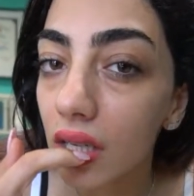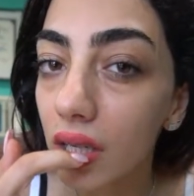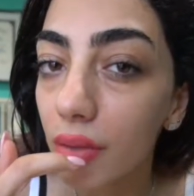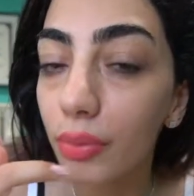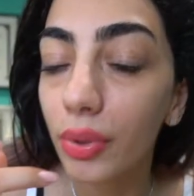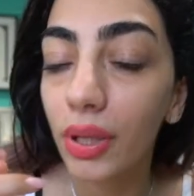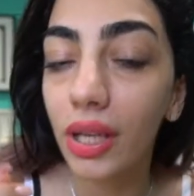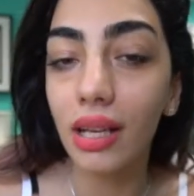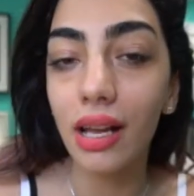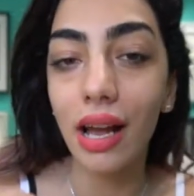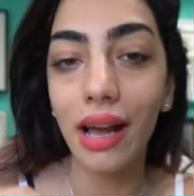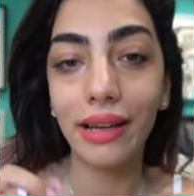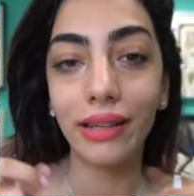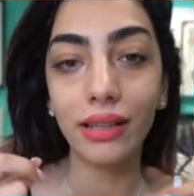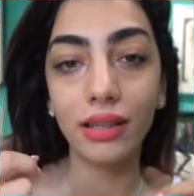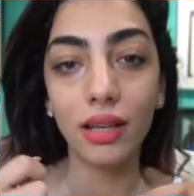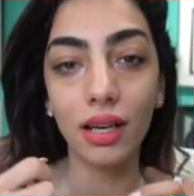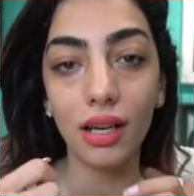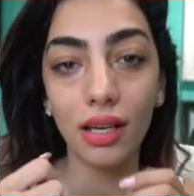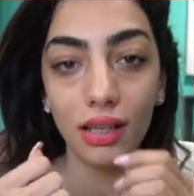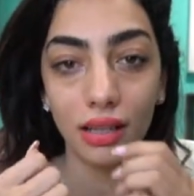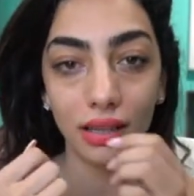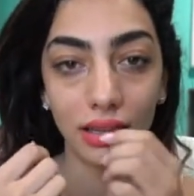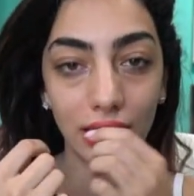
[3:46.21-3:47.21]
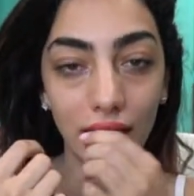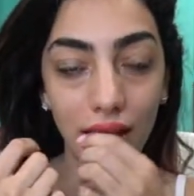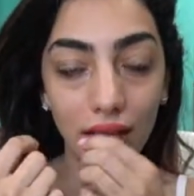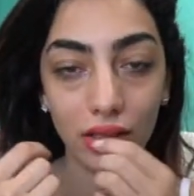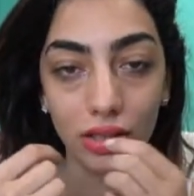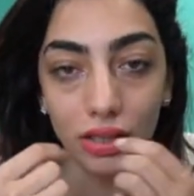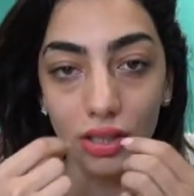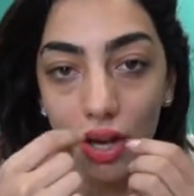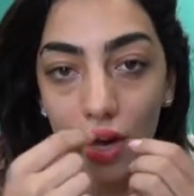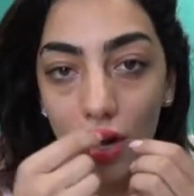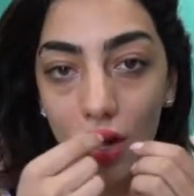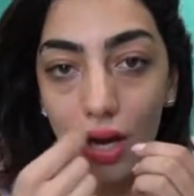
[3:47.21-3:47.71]
but it kind of got
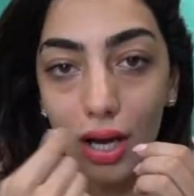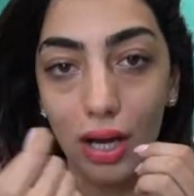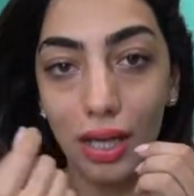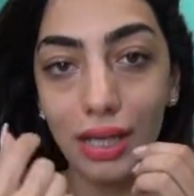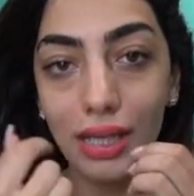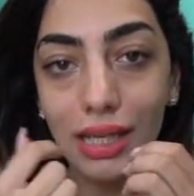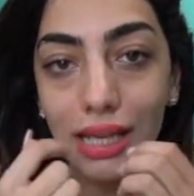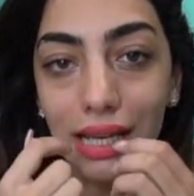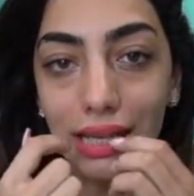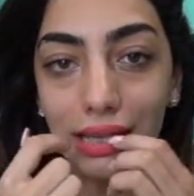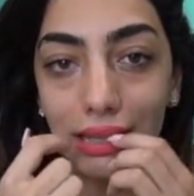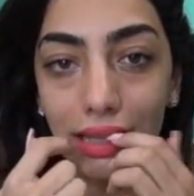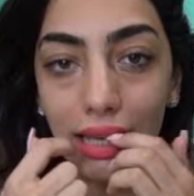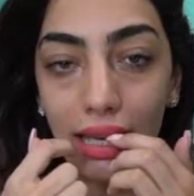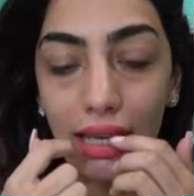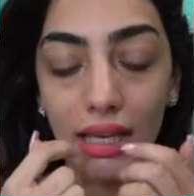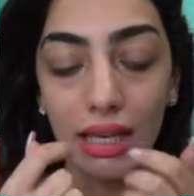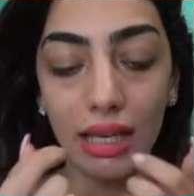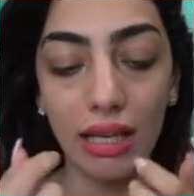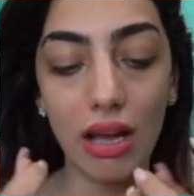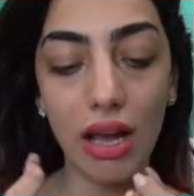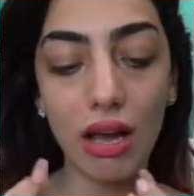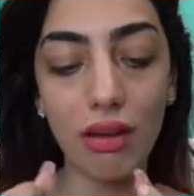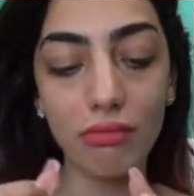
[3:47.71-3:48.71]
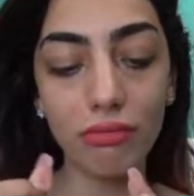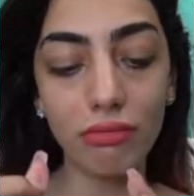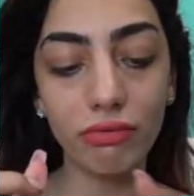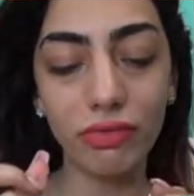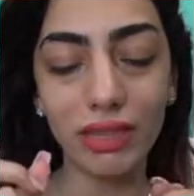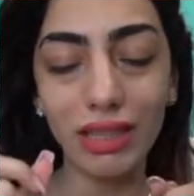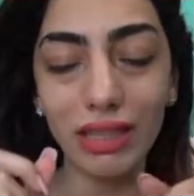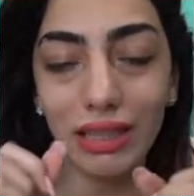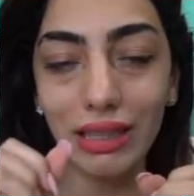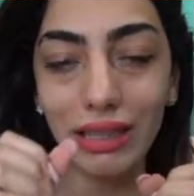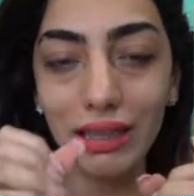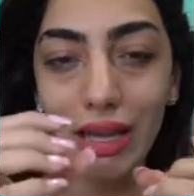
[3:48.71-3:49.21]
layered on and like it got
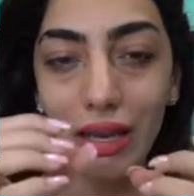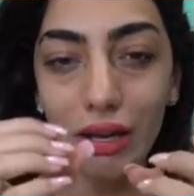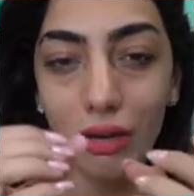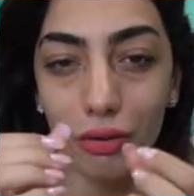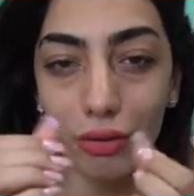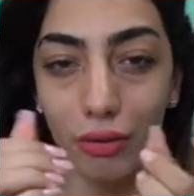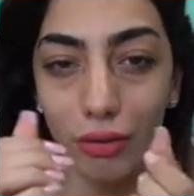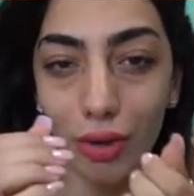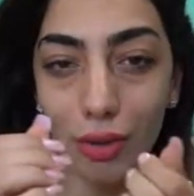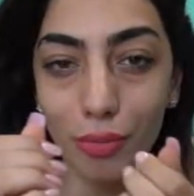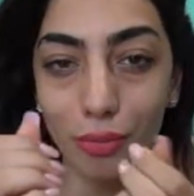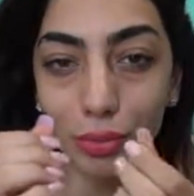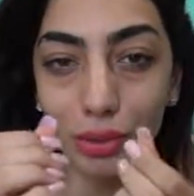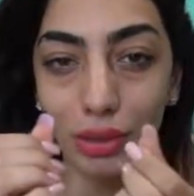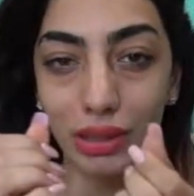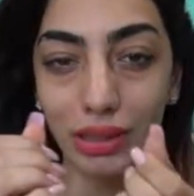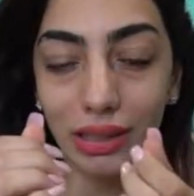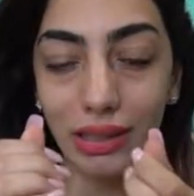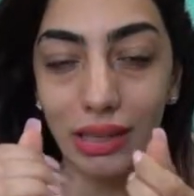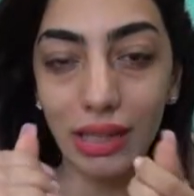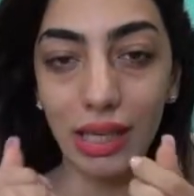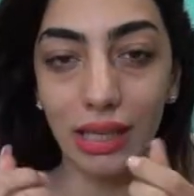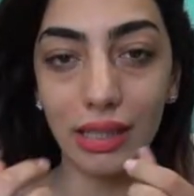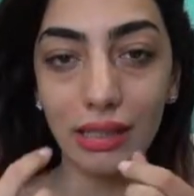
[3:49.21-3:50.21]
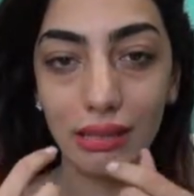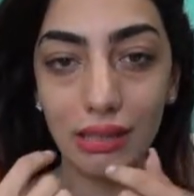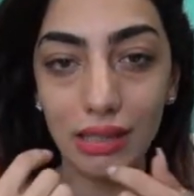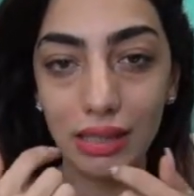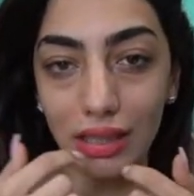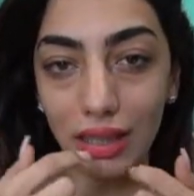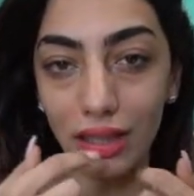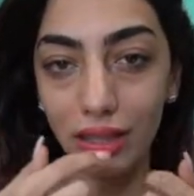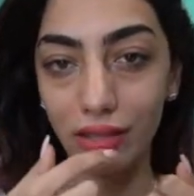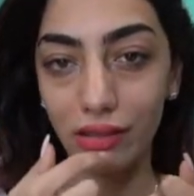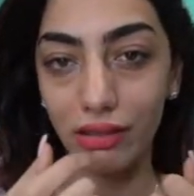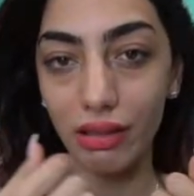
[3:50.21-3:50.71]
really like crumbly and it
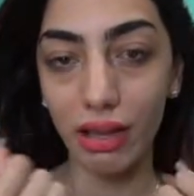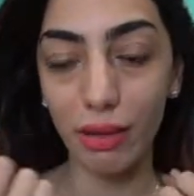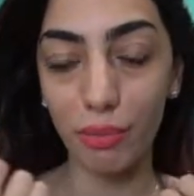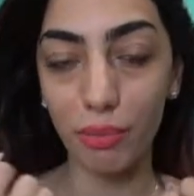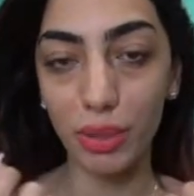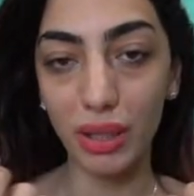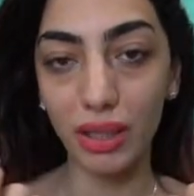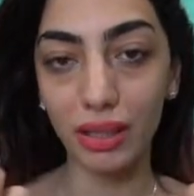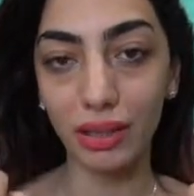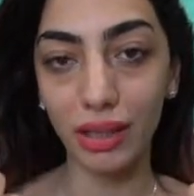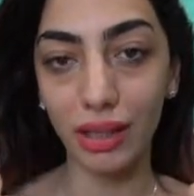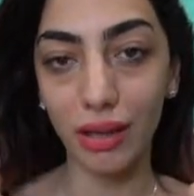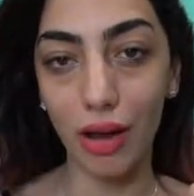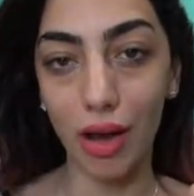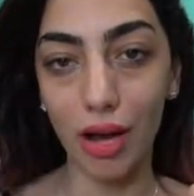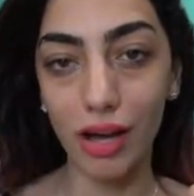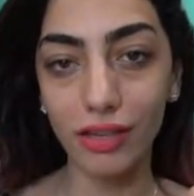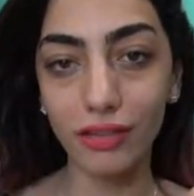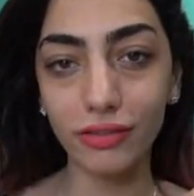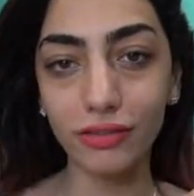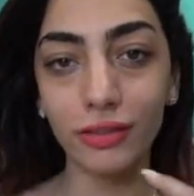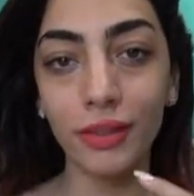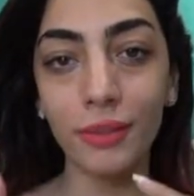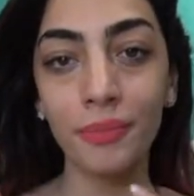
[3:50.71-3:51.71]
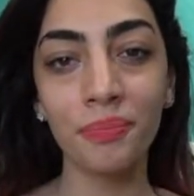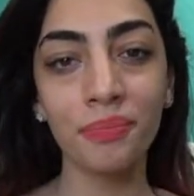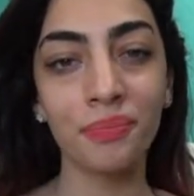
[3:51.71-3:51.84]
started like peeling off